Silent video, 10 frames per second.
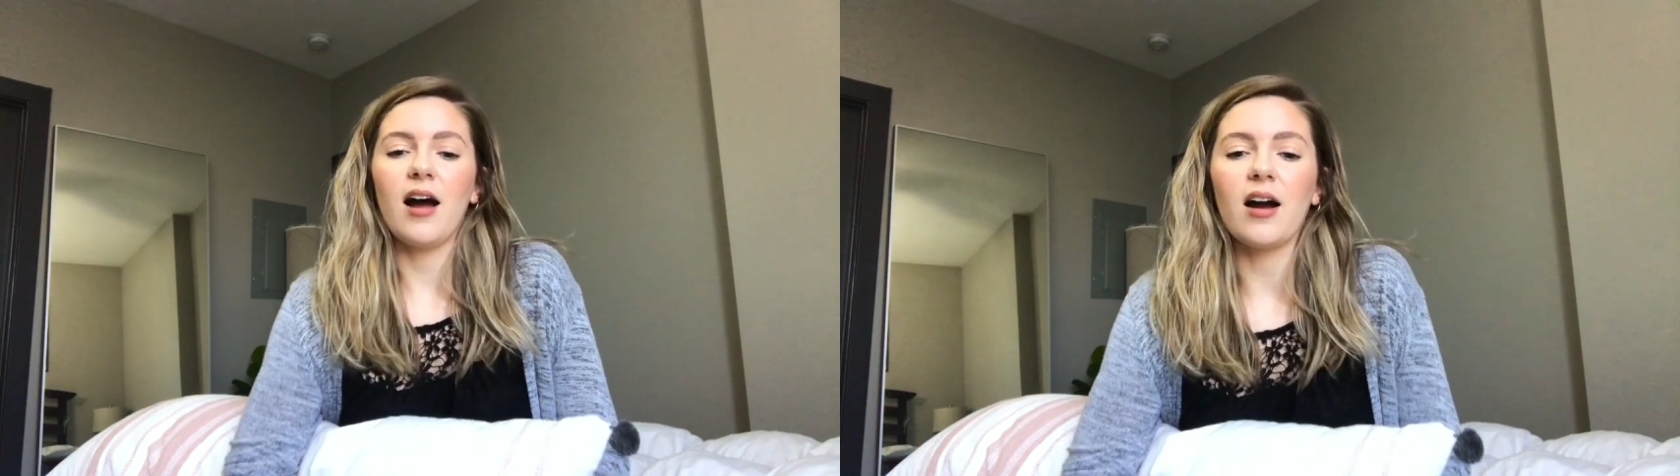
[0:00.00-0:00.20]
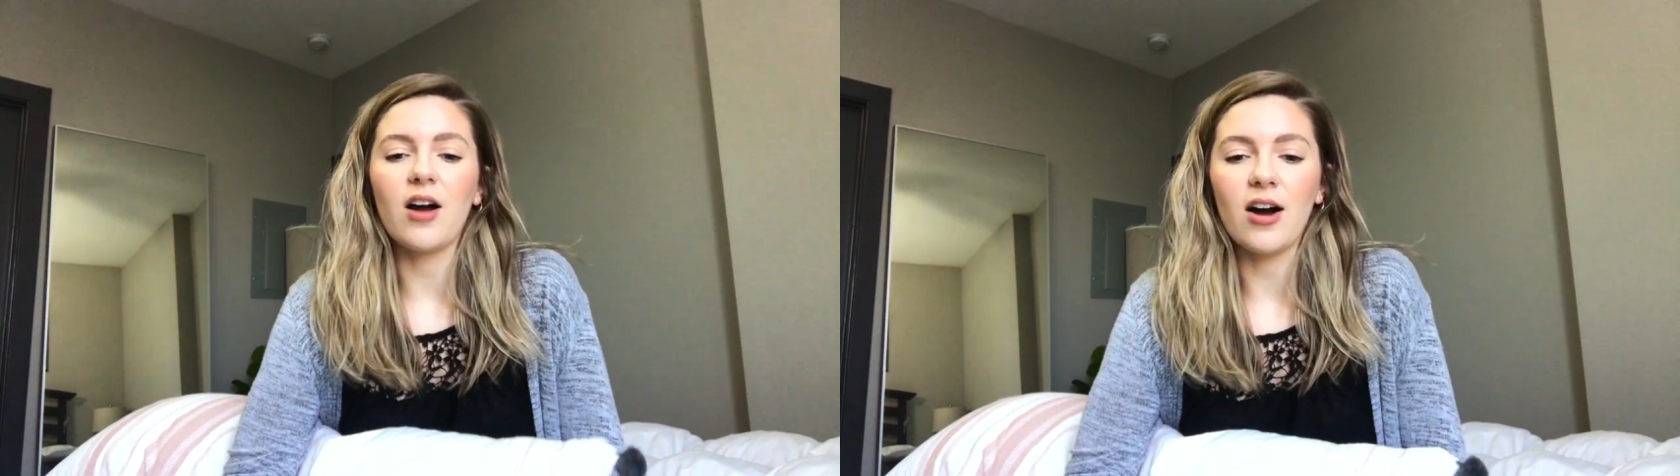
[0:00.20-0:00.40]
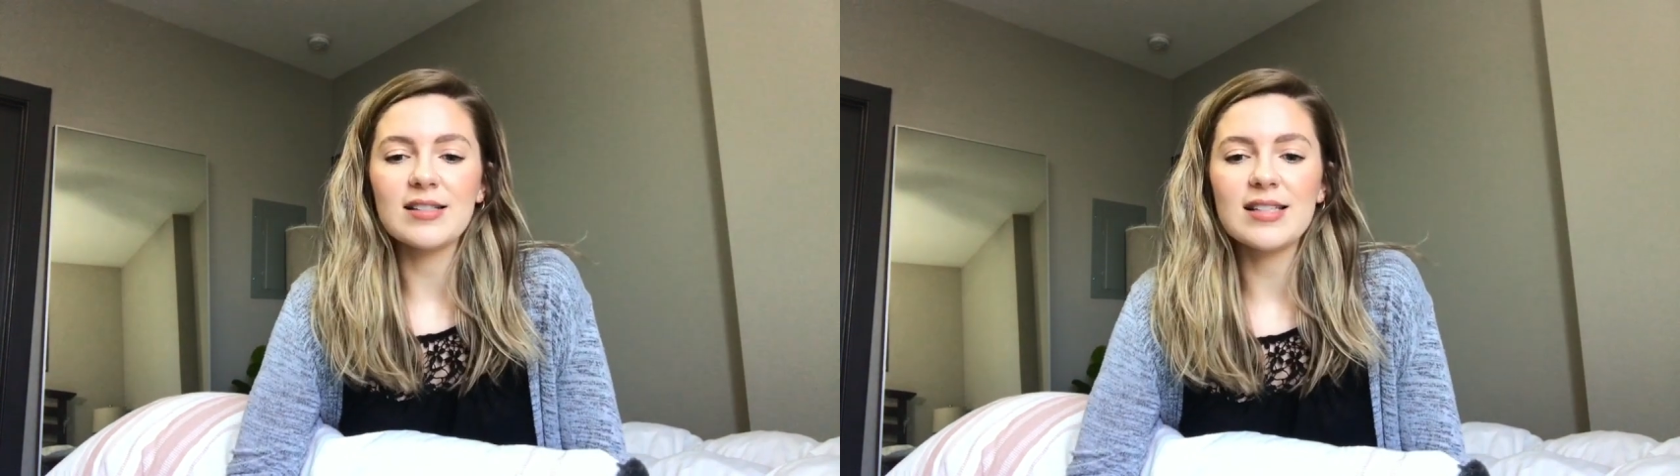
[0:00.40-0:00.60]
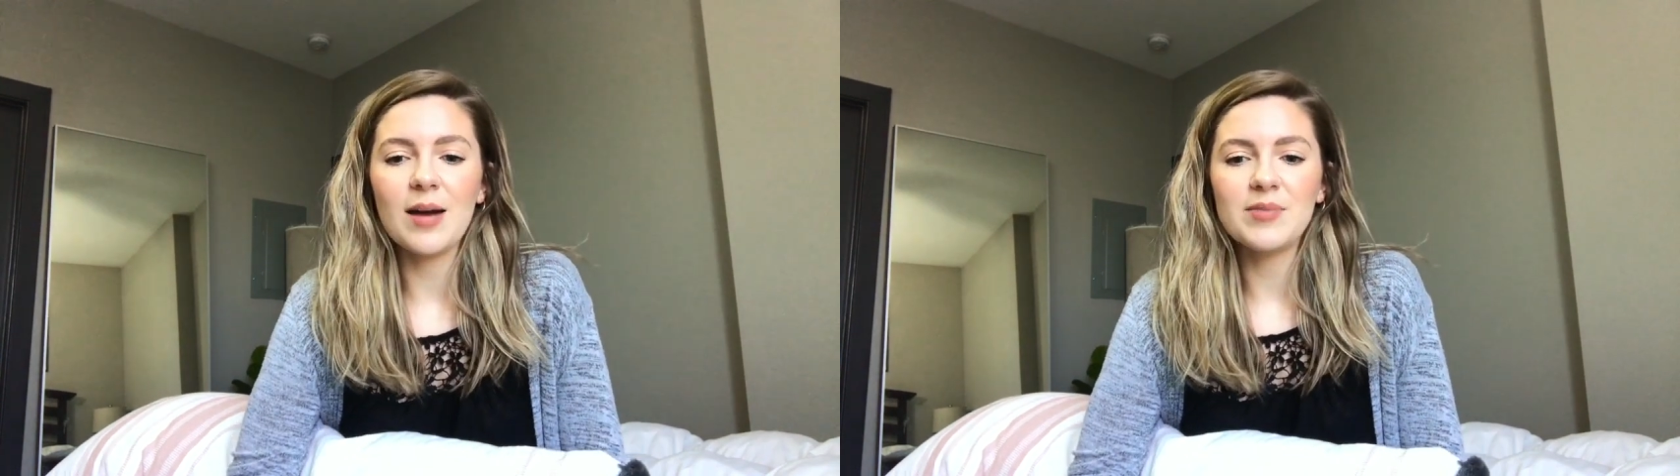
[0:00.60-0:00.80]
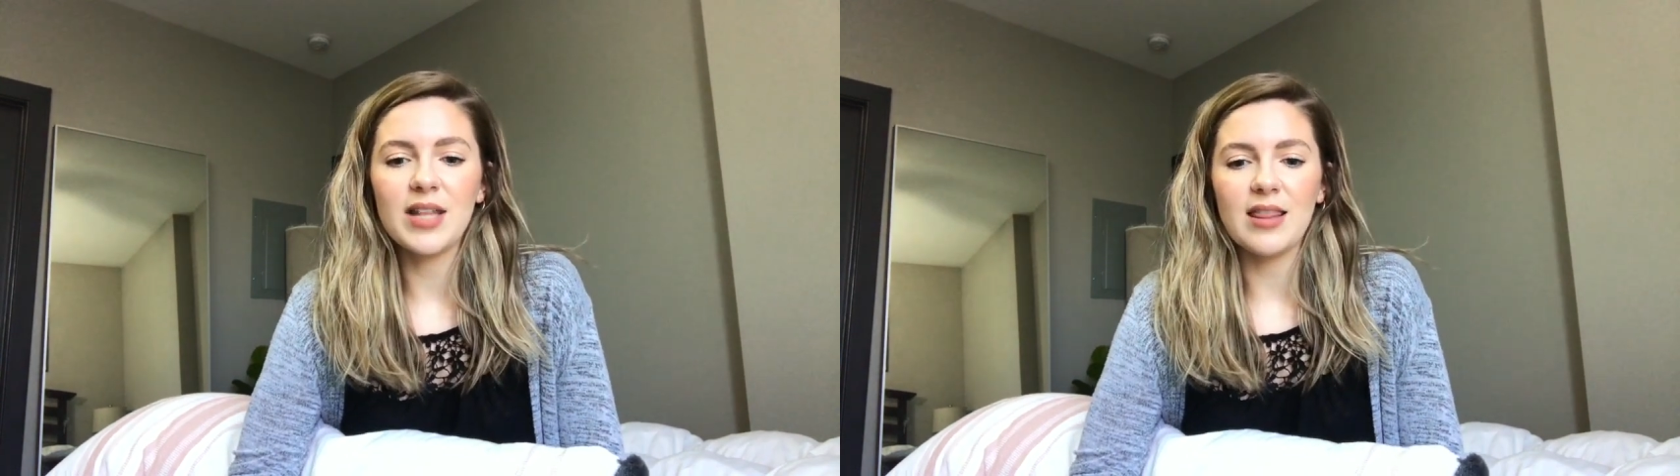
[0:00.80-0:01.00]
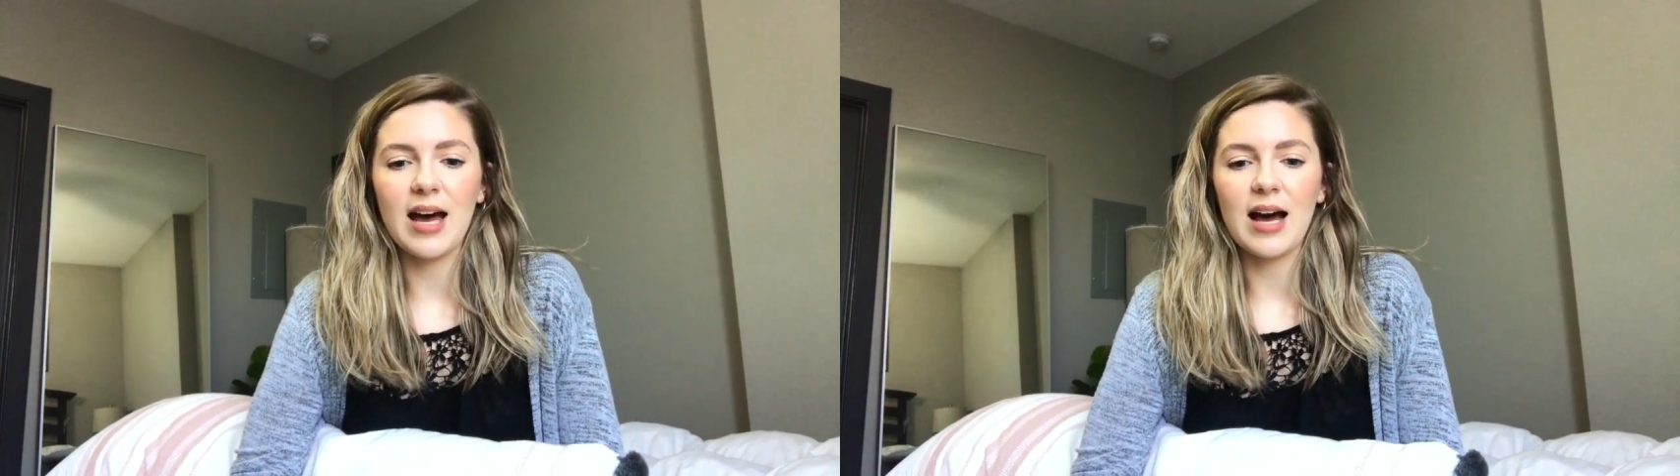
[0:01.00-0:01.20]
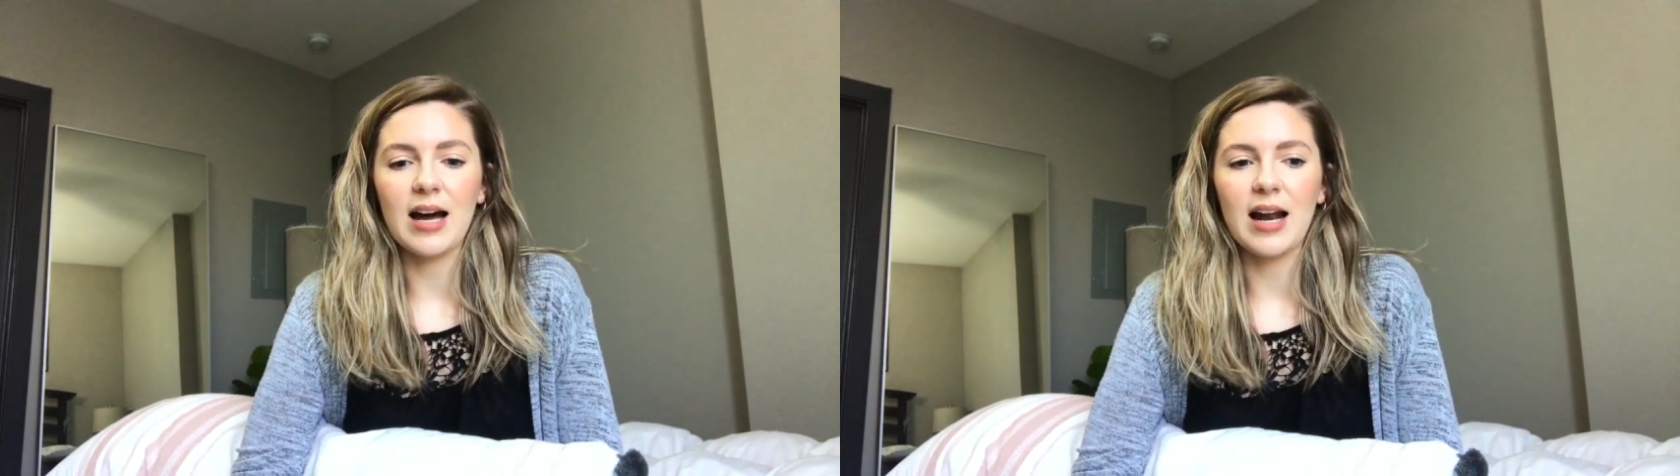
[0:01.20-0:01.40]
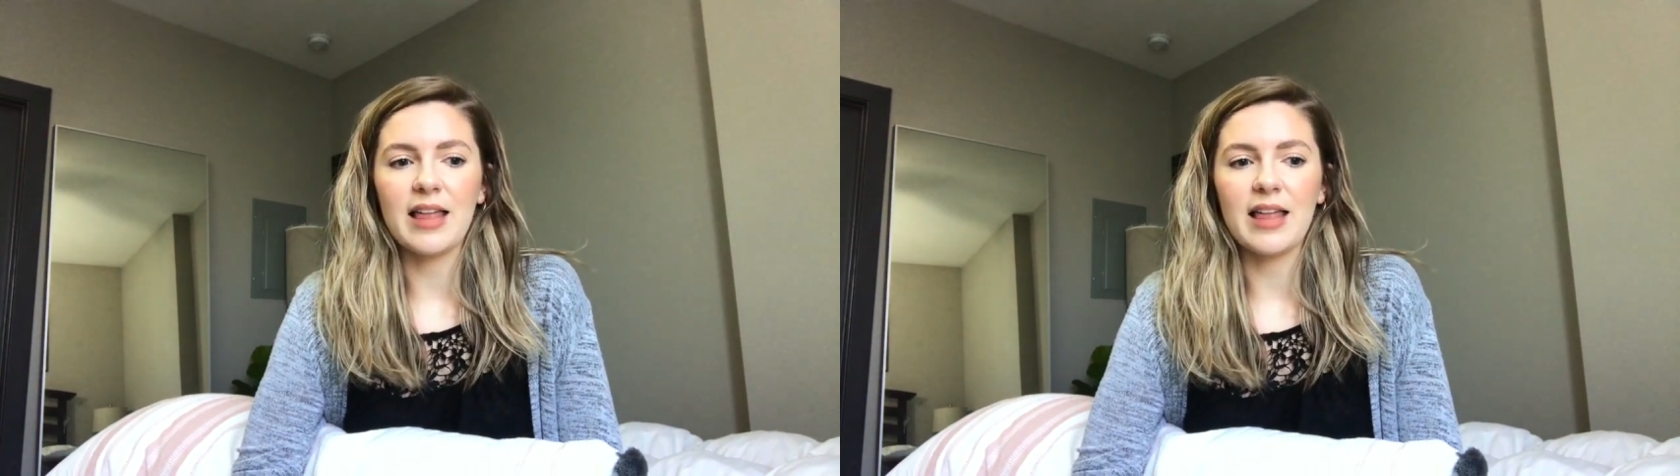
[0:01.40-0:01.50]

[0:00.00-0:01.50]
a concept that